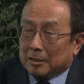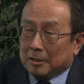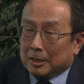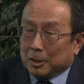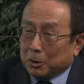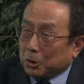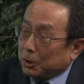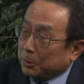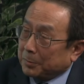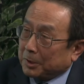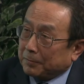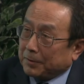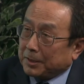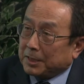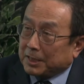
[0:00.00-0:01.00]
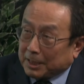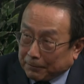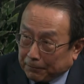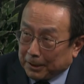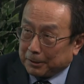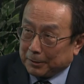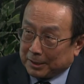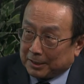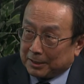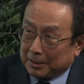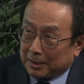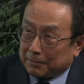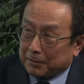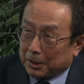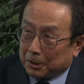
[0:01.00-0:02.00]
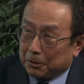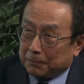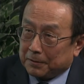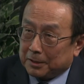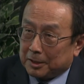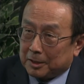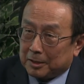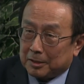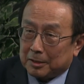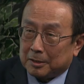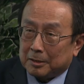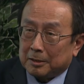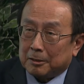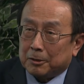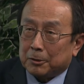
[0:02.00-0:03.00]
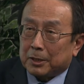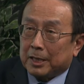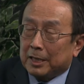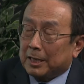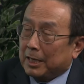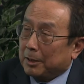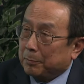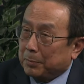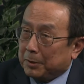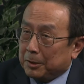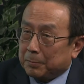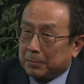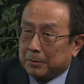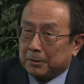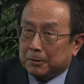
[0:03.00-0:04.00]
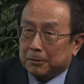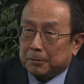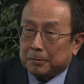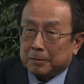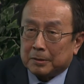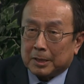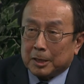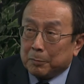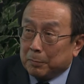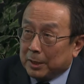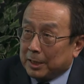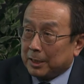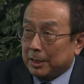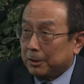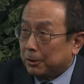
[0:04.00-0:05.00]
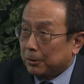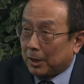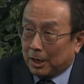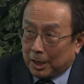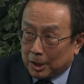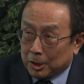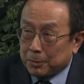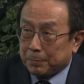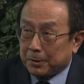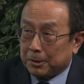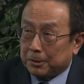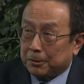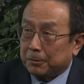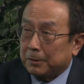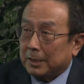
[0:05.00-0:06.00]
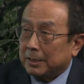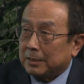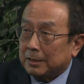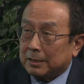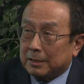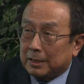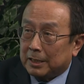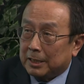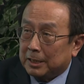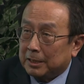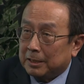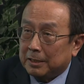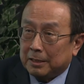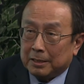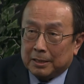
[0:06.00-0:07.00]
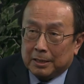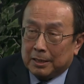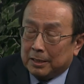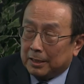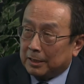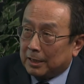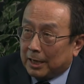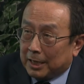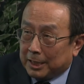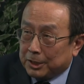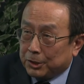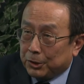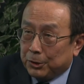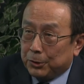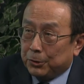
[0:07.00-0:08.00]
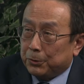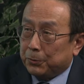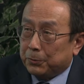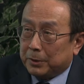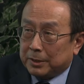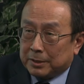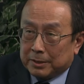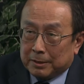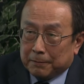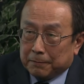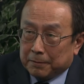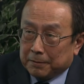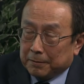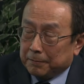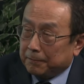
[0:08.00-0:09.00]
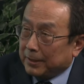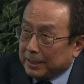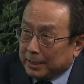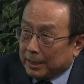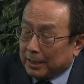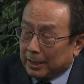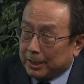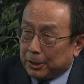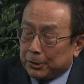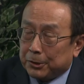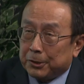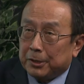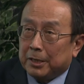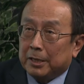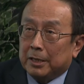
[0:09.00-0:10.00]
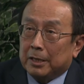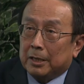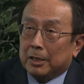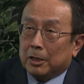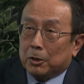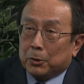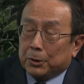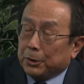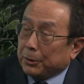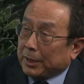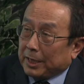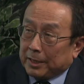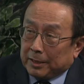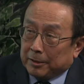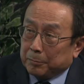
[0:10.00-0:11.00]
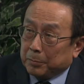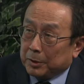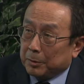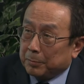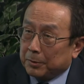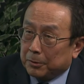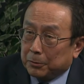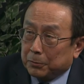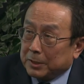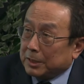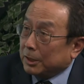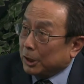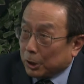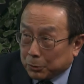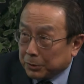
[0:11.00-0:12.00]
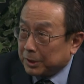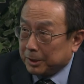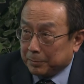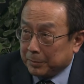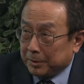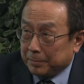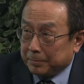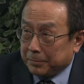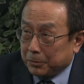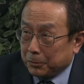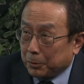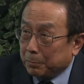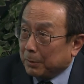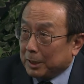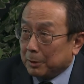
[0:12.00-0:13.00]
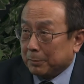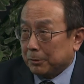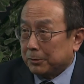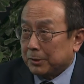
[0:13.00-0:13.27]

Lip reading: In terms of the severity of COVID, you can have people admitted into hospital and stay in the ICU with a ventilator, or you can have people with no symptoms or minimal